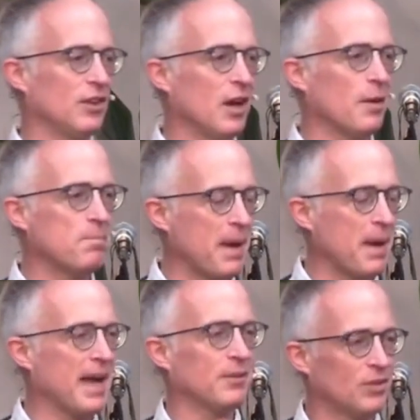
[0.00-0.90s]
this
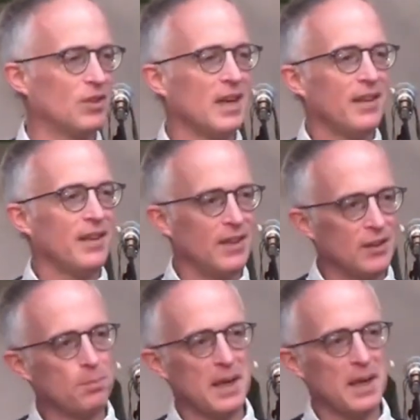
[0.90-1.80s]
being the place that we're
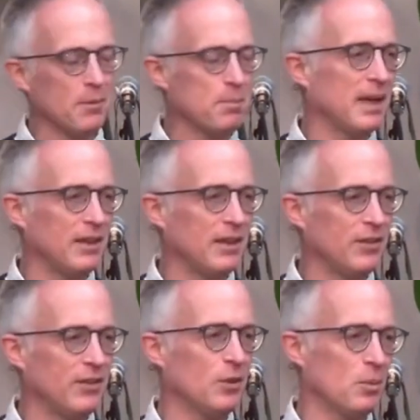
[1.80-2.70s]
in at the
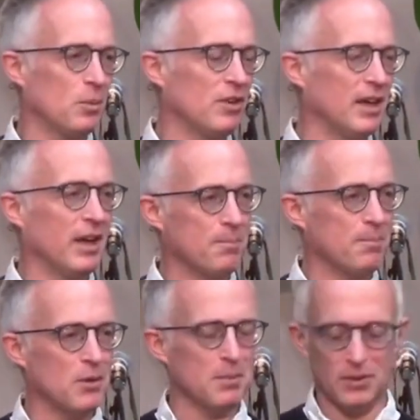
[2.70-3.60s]
moment.
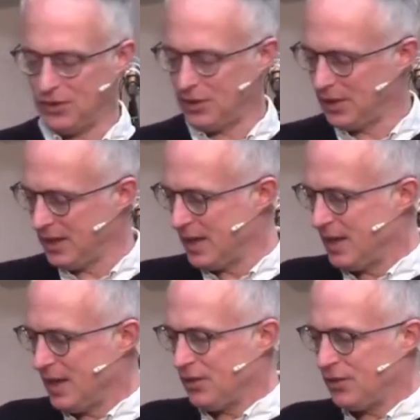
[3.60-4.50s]
So we're going to go
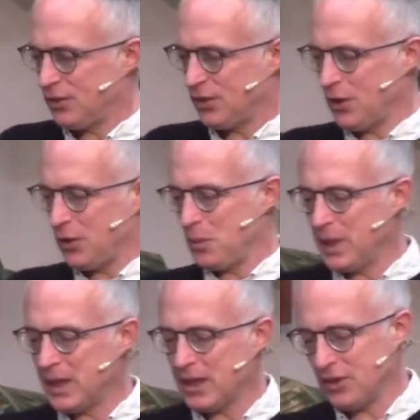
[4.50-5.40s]
on a journey from a
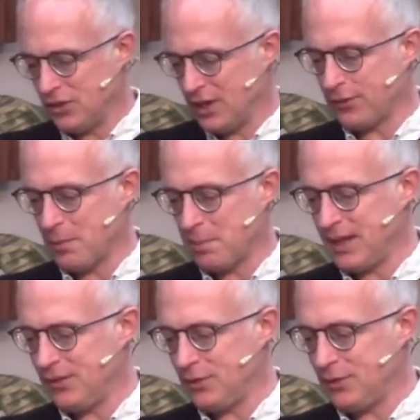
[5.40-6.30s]
place where I
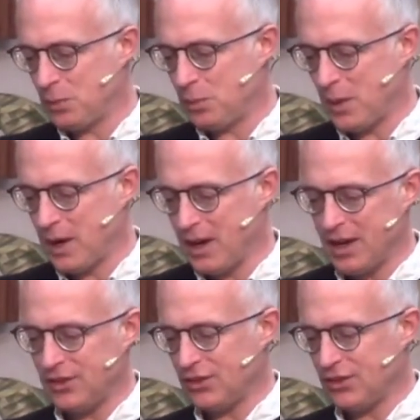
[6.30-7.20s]
describe as
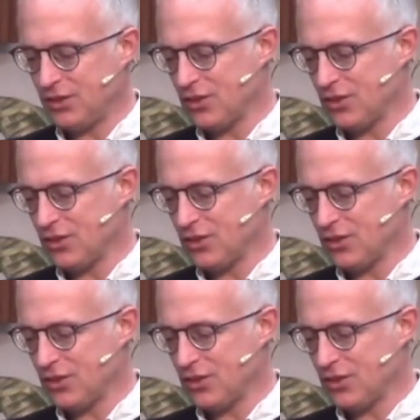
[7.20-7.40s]
being the